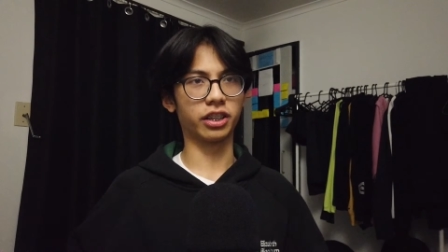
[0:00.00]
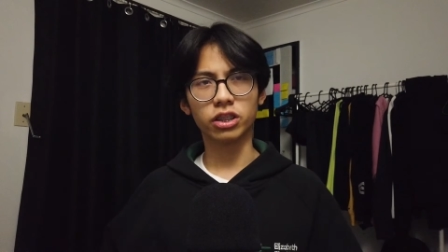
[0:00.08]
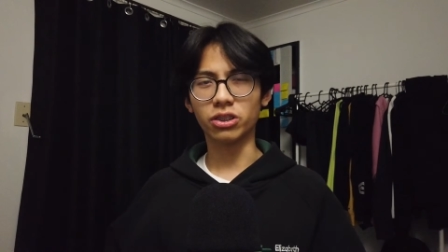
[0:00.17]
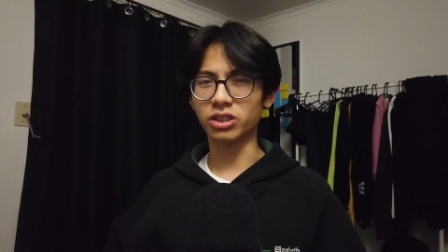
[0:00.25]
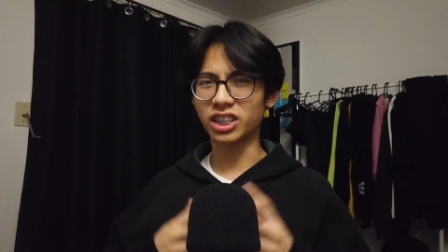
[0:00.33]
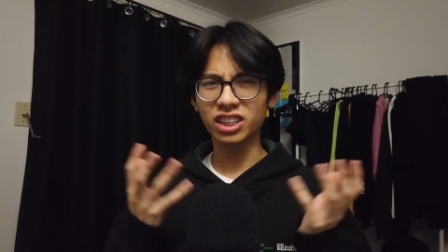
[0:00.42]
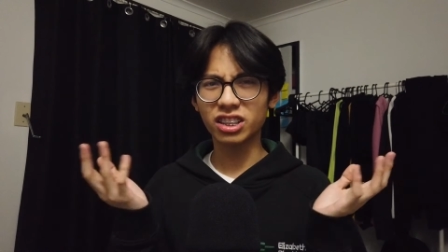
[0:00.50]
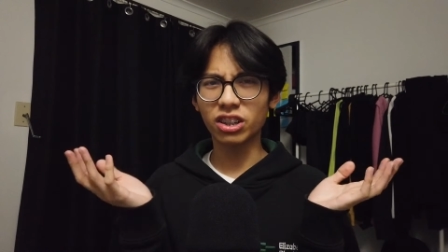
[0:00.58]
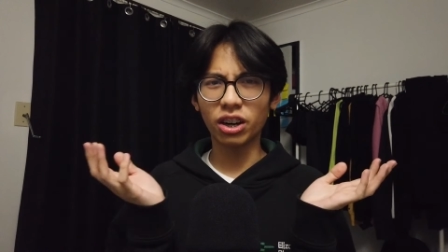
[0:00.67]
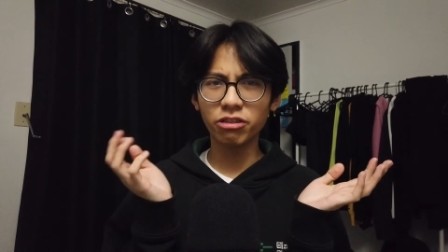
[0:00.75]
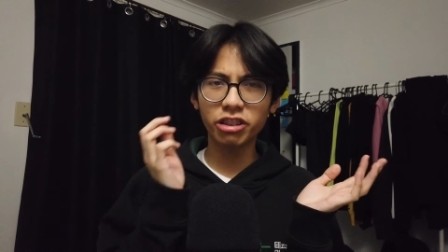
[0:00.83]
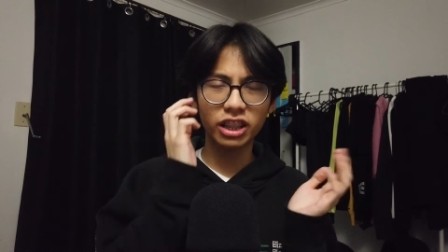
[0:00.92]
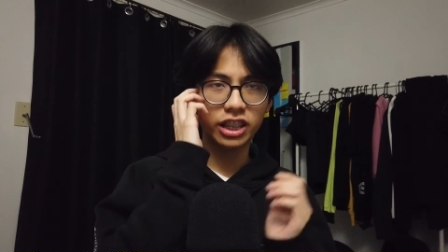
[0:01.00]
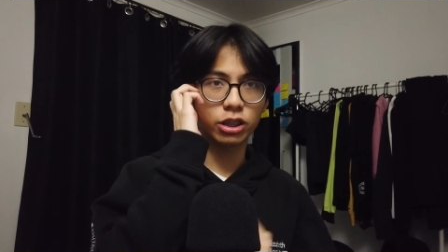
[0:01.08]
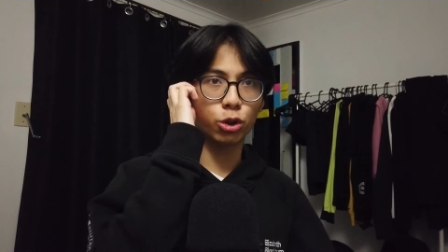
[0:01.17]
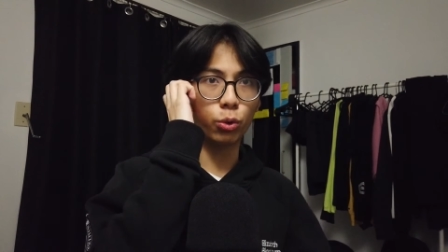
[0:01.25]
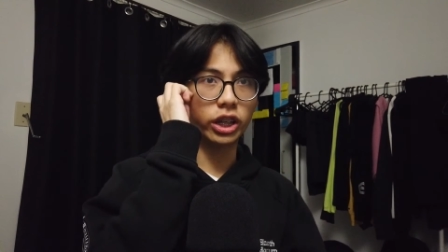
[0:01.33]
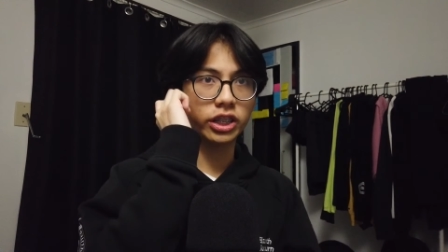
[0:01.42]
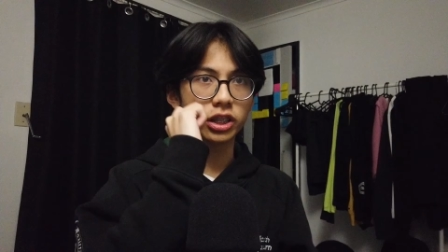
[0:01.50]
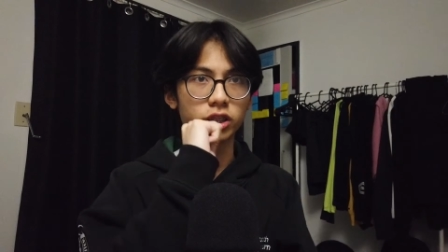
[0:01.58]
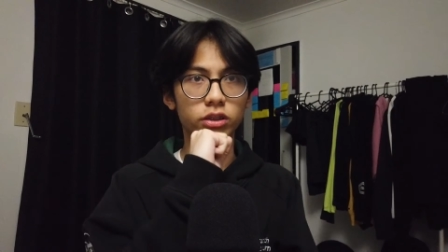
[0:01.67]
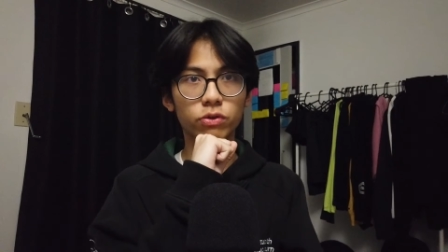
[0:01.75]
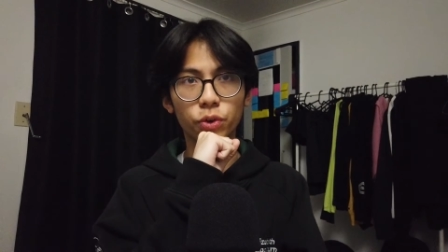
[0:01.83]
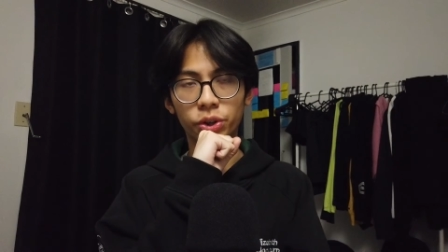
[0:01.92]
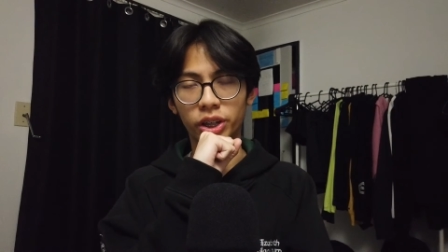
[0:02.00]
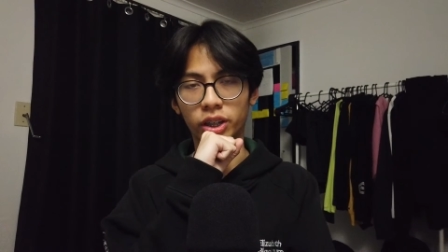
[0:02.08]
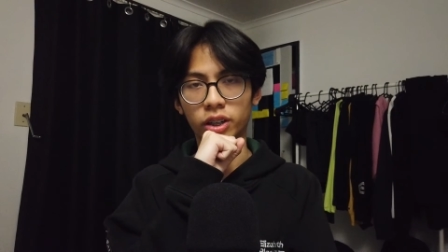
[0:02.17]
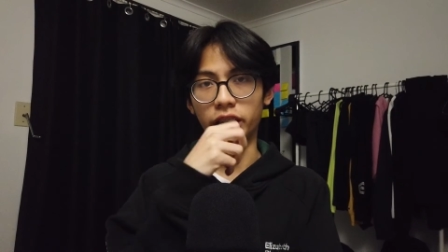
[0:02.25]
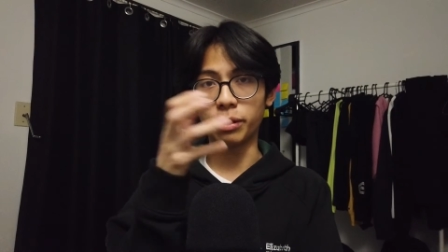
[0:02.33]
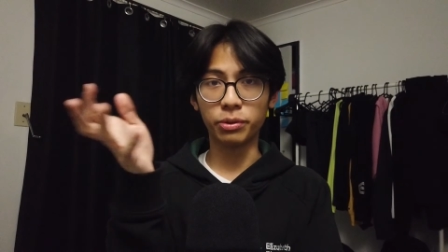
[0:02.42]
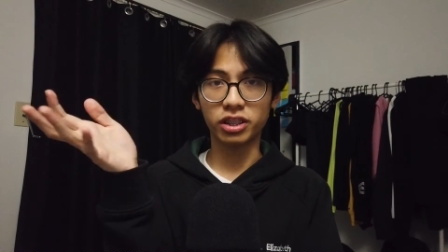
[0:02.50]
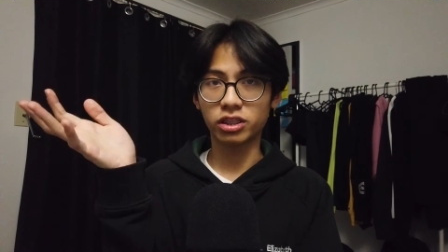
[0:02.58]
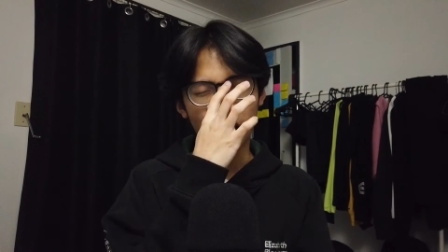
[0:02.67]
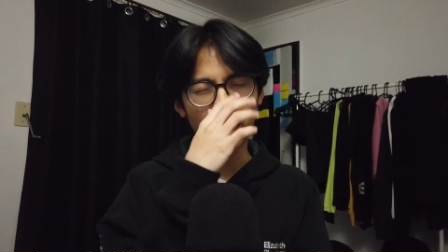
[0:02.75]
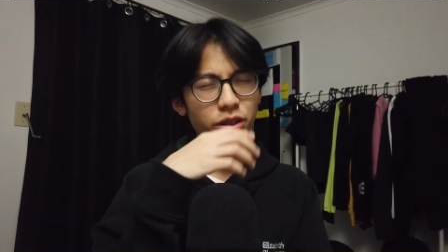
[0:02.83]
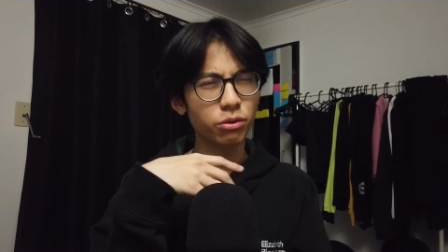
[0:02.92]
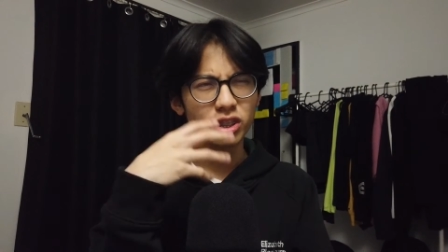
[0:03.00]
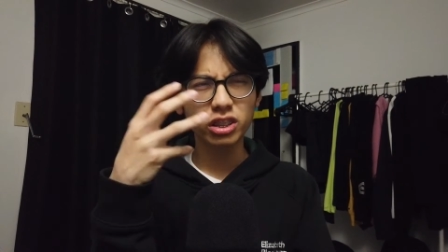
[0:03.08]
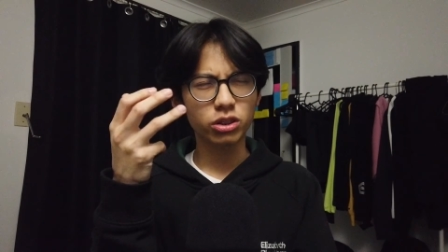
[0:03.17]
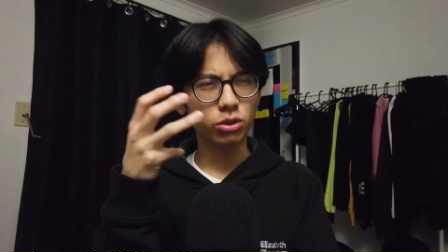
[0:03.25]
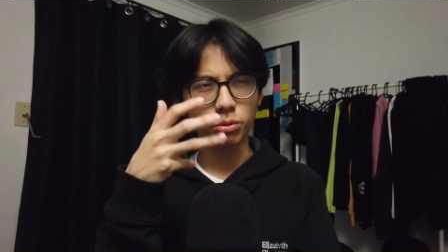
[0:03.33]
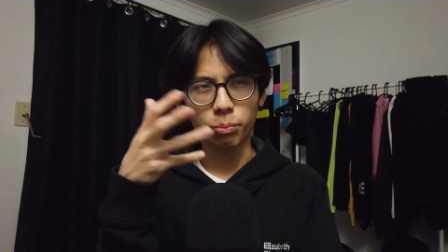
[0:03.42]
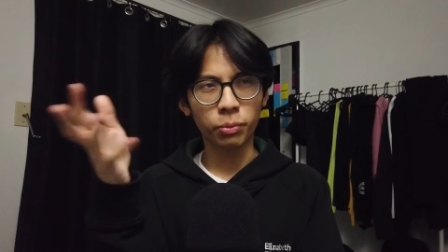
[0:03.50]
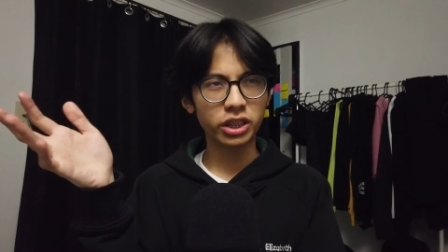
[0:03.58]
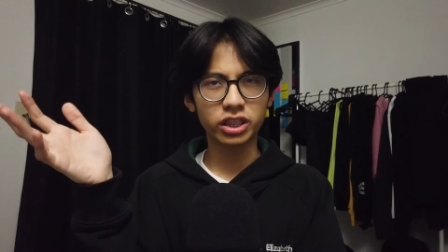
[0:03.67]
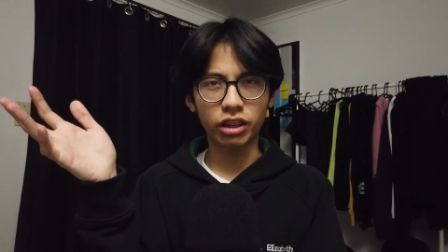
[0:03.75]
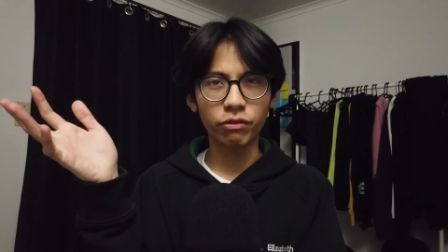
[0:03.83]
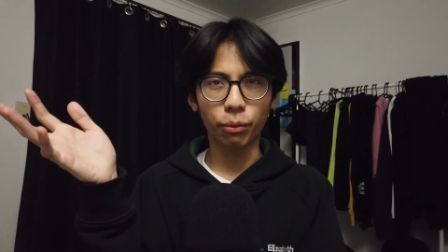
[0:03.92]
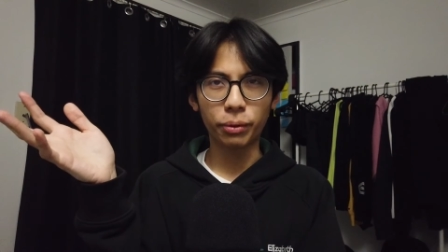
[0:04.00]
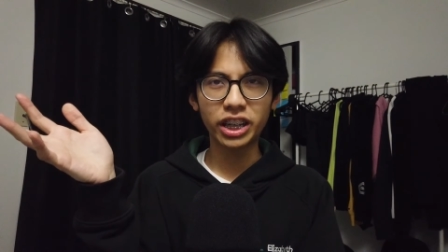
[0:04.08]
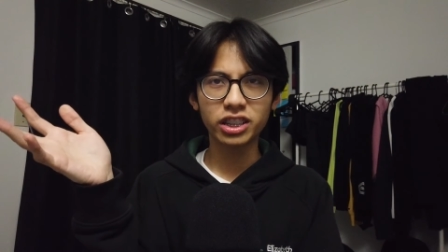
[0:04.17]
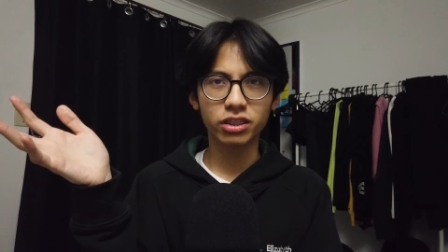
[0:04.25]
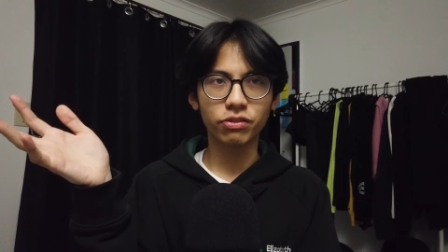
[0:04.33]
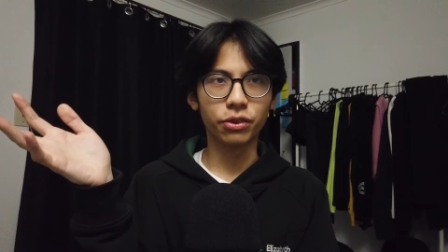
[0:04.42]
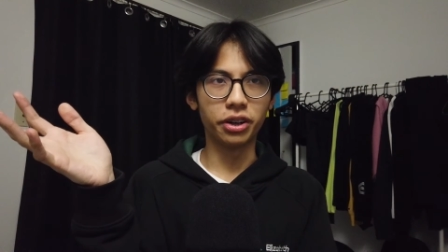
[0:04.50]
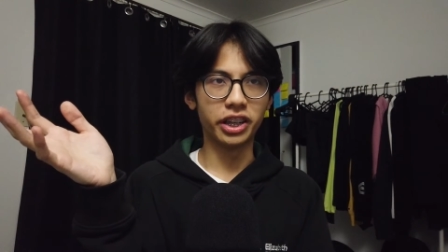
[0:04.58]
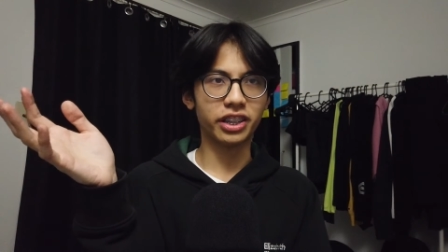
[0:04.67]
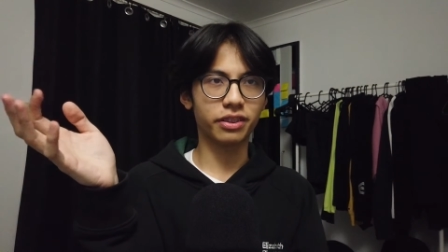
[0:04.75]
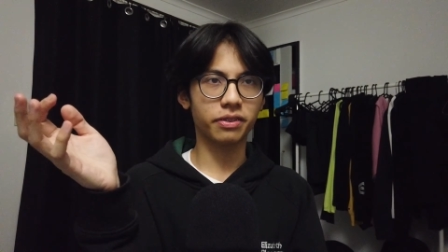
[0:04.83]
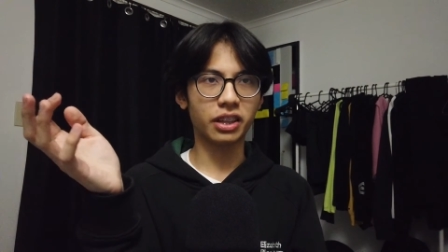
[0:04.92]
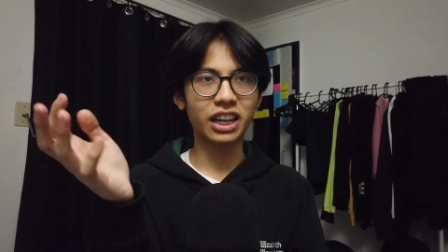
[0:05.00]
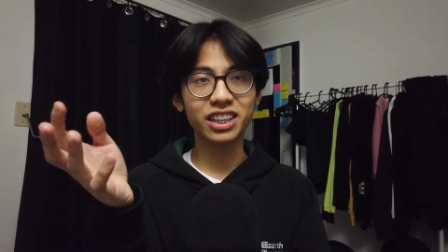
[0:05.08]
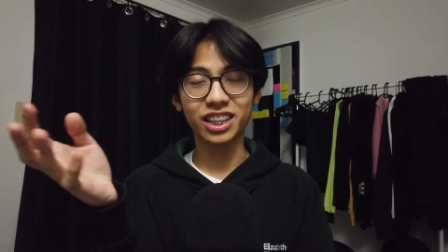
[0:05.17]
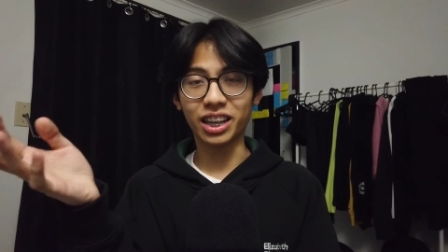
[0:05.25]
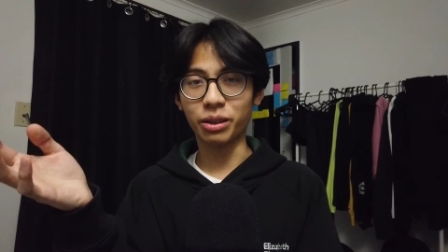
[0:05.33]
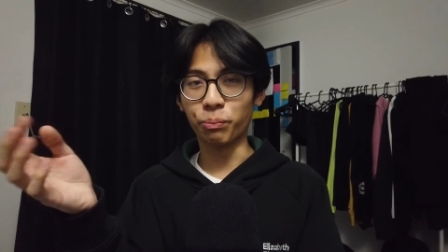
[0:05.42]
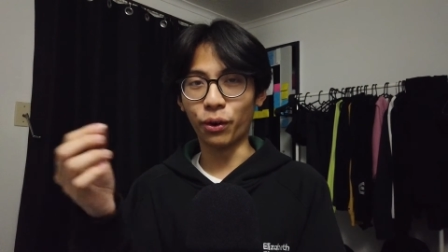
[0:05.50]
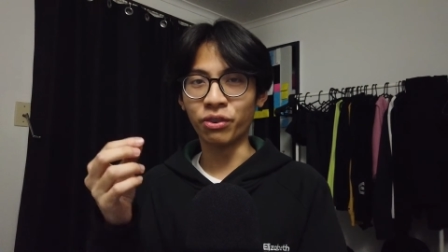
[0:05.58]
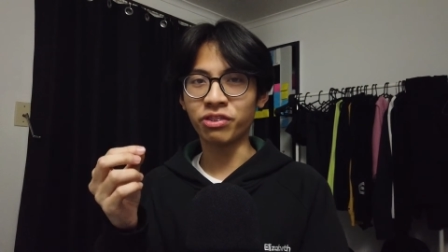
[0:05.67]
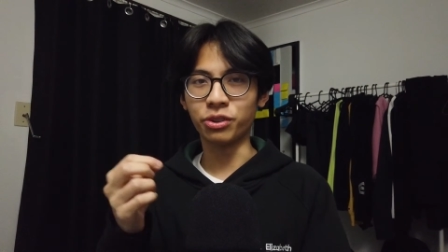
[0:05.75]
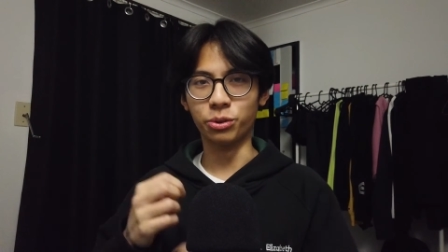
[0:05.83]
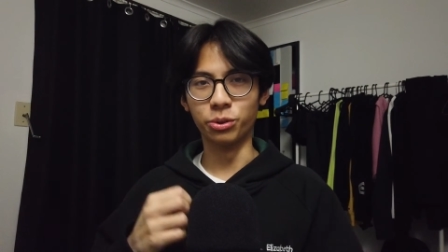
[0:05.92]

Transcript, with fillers: So since there aren't really tuitions for EBIS and there wasn't much information for it, I decided both